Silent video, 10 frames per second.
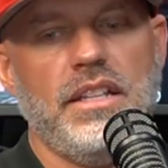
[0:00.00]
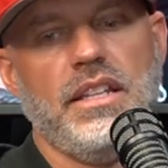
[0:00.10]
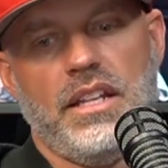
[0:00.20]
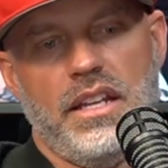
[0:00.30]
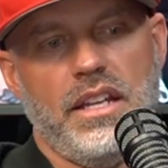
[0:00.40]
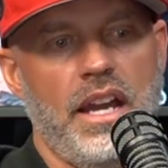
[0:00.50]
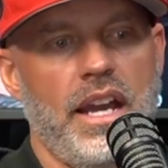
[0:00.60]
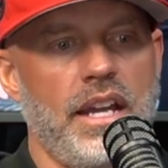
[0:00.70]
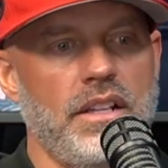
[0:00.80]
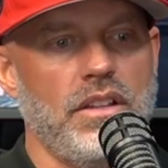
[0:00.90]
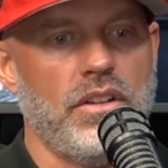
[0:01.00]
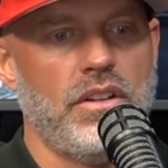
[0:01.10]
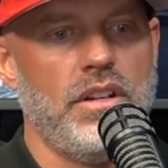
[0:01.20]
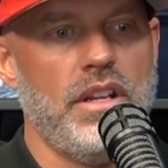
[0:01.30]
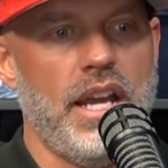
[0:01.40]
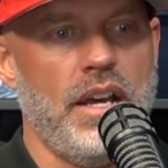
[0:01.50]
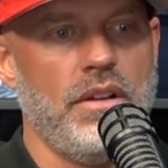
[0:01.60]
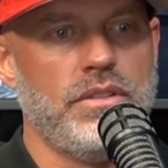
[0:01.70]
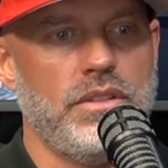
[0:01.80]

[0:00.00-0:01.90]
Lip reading: And then I had to learn how